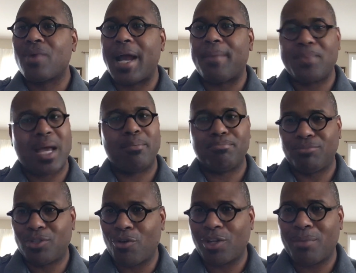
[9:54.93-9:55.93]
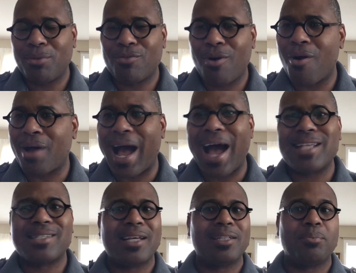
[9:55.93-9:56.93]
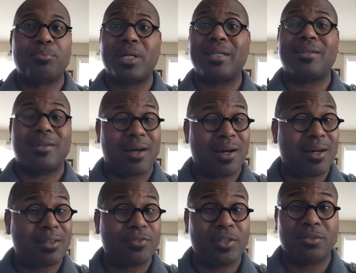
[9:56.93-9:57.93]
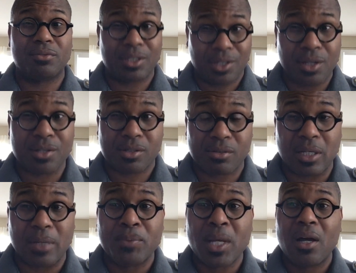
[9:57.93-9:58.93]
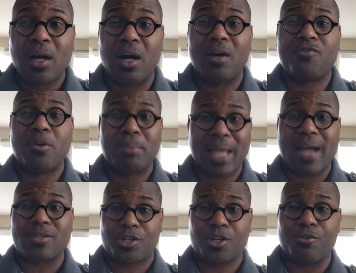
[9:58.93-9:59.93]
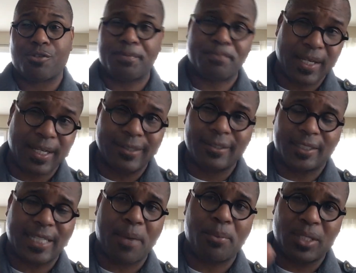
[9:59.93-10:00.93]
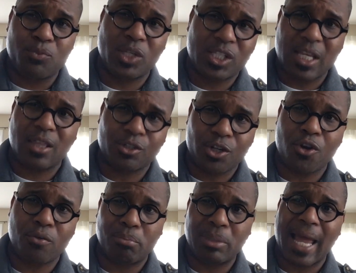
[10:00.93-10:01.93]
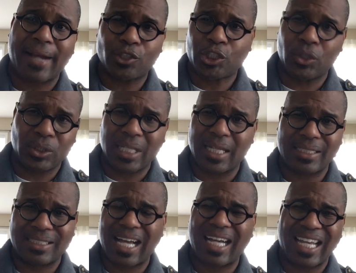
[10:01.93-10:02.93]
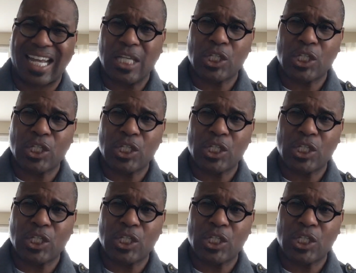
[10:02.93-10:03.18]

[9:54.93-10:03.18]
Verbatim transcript: right? Now, don't get me wrong. I celebrate God for the rich history of the black church. And understand when we say the term black church, that is not an